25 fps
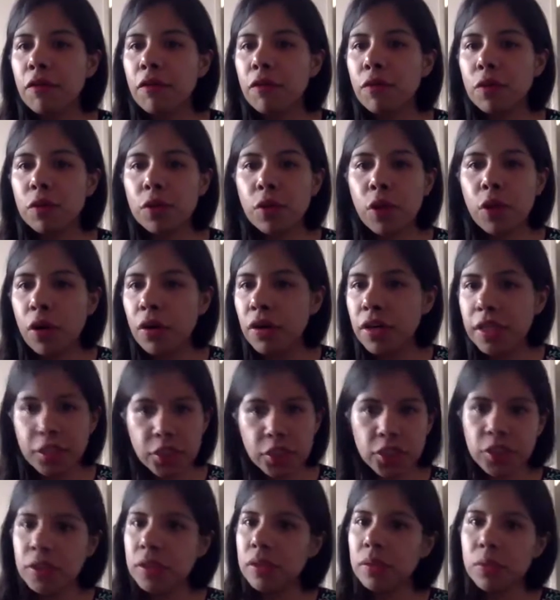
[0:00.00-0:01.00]

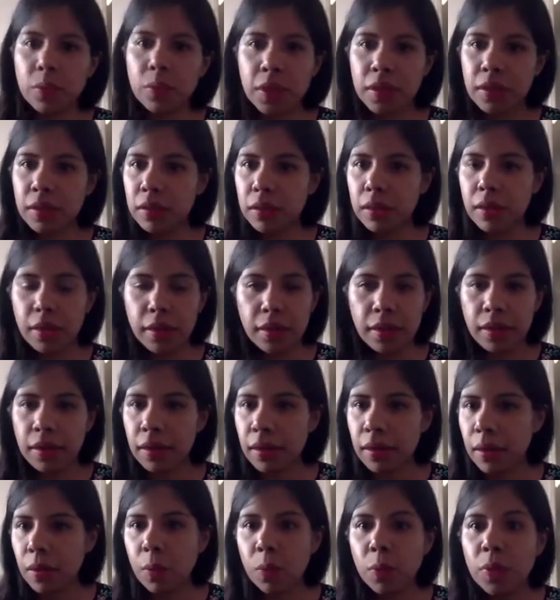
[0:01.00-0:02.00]
flourished with
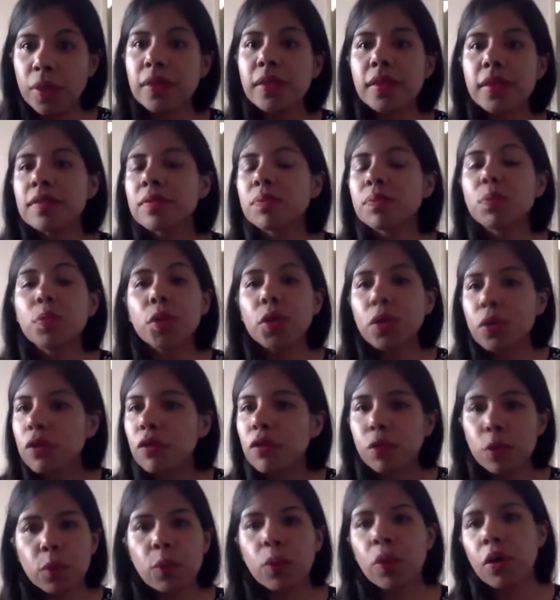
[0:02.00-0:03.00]
these
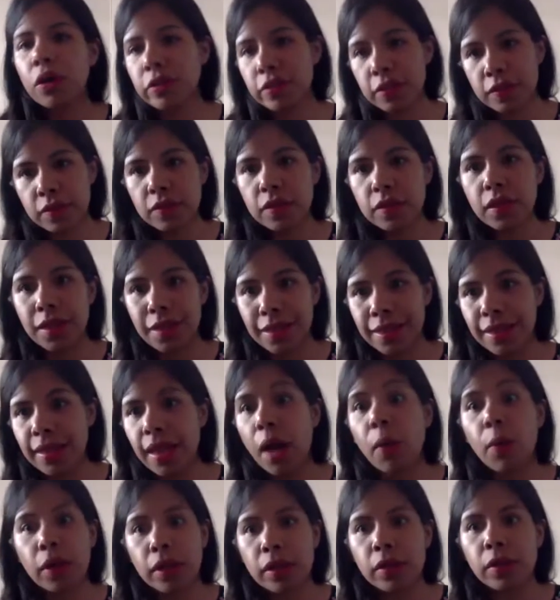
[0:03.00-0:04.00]
beautiful words in
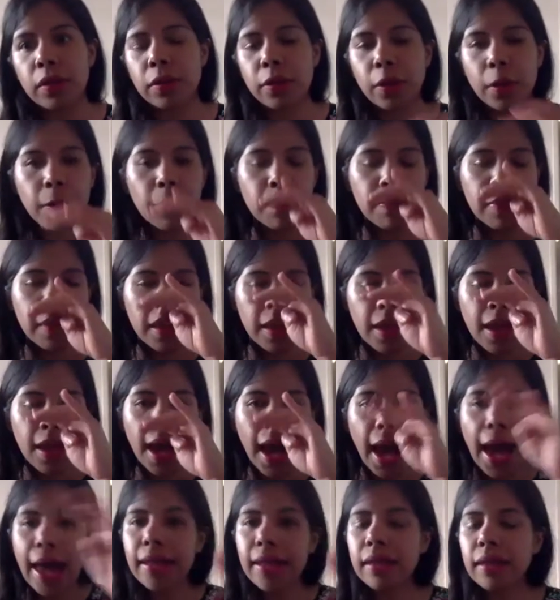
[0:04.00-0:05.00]
Nahuatl, no?
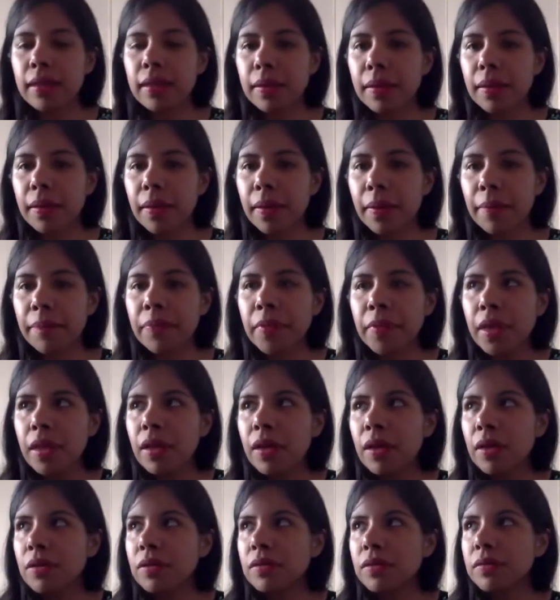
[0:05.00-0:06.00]
And
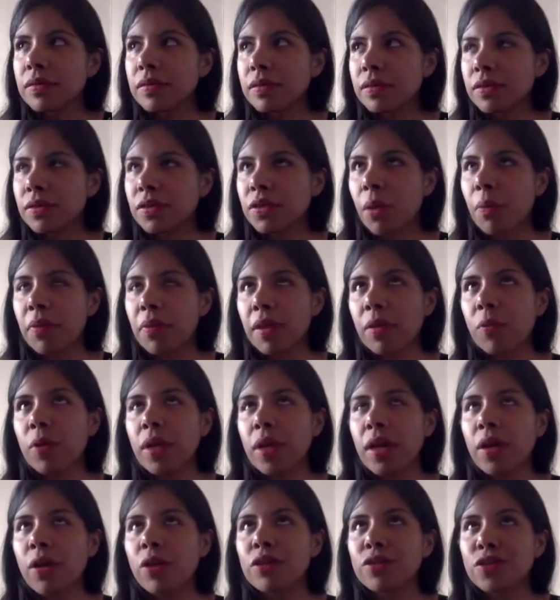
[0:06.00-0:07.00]
something
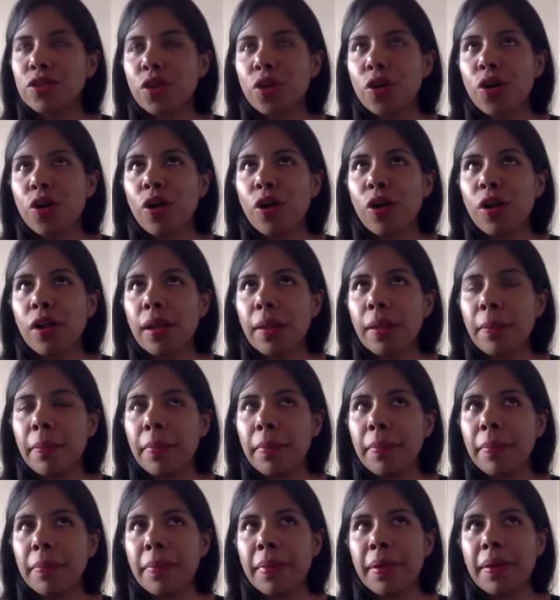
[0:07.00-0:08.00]
we also call
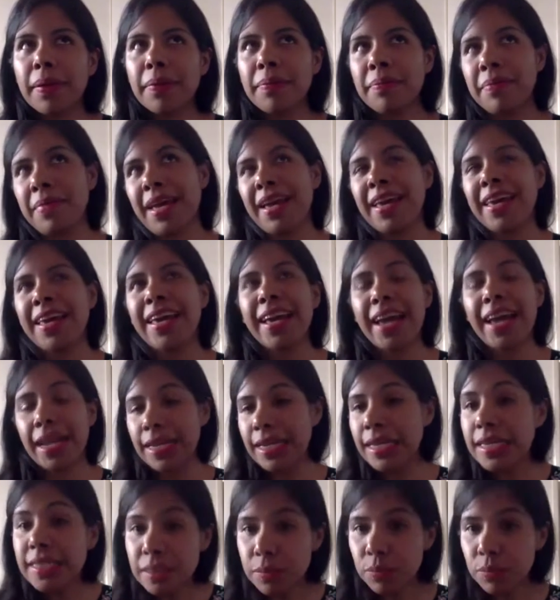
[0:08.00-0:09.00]

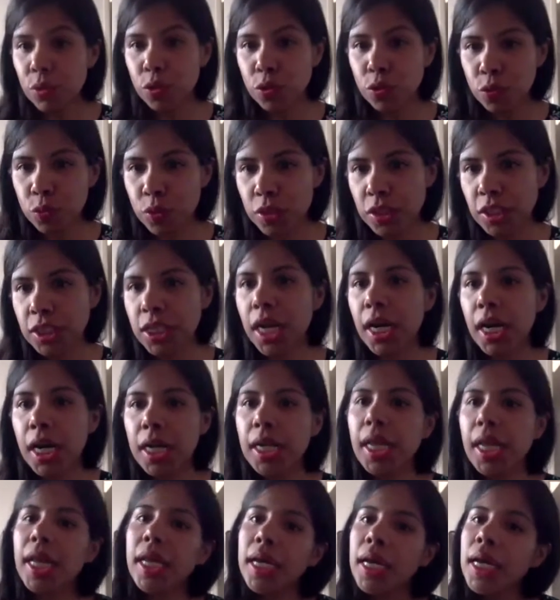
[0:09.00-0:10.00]
mexicanismos, which are
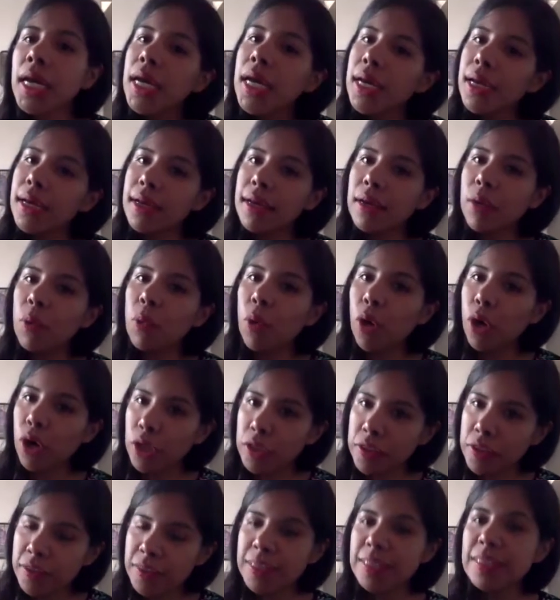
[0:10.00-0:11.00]
like
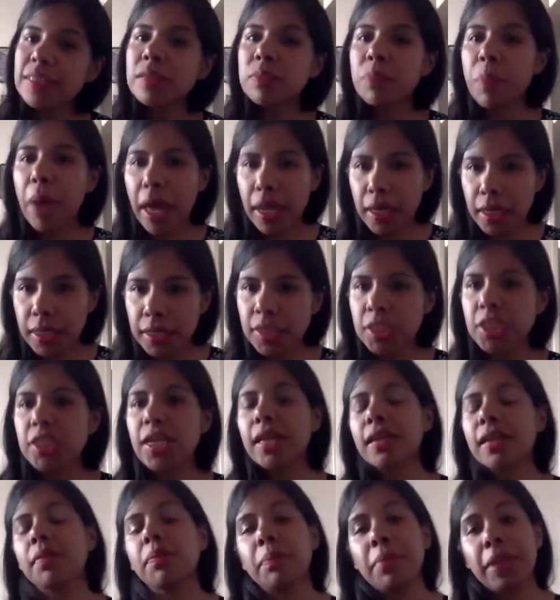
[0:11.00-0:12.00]
words in Spanish
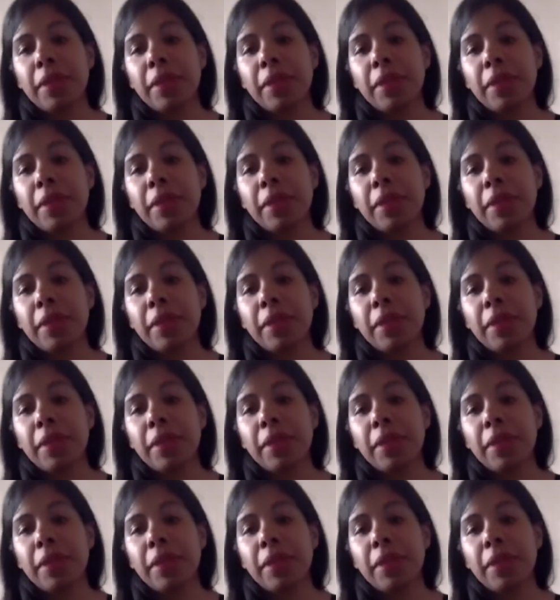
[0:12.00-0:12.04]
that